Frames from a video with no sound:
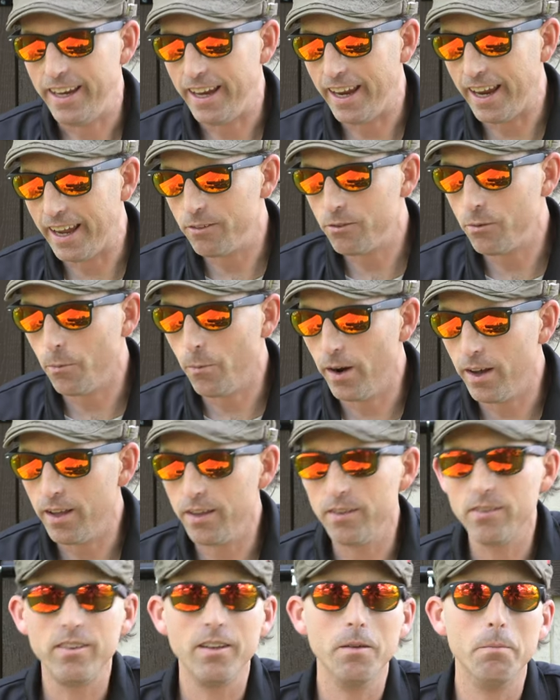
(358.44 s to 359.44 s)
as
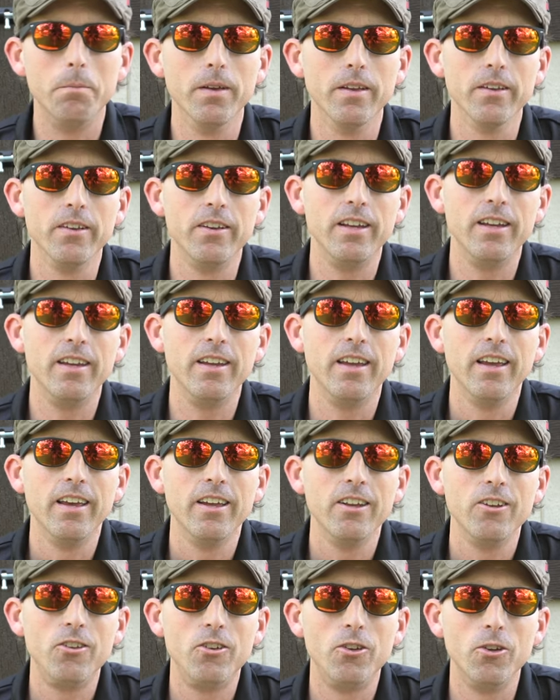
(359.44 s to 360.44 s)
well as the ability
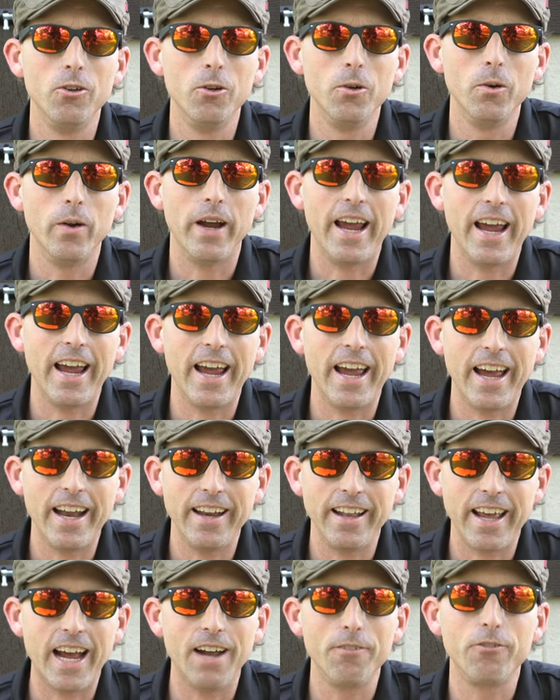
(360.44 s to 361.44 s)
to
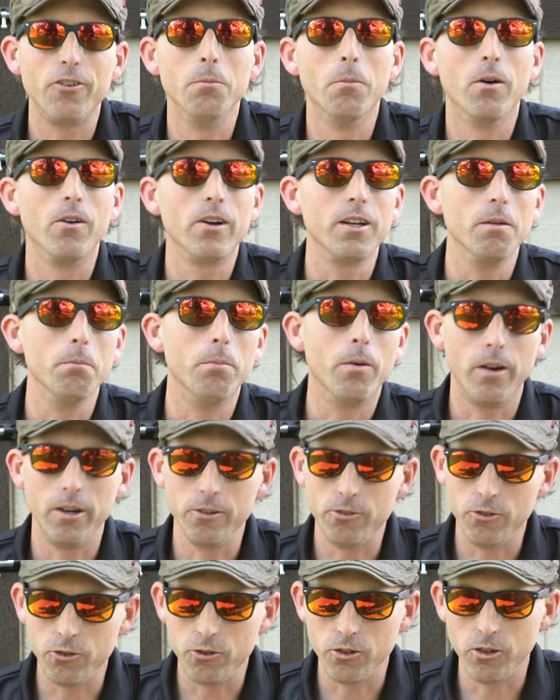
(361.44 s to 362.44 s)
add aftermarket
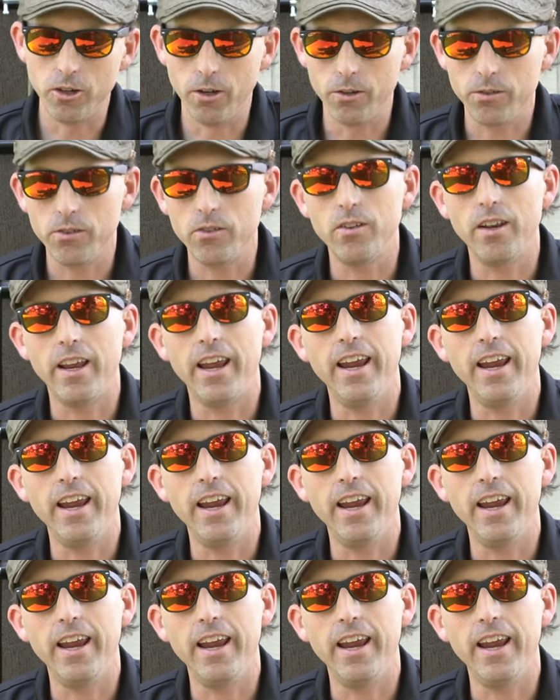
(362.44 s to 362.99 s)
parts. You should notice there's an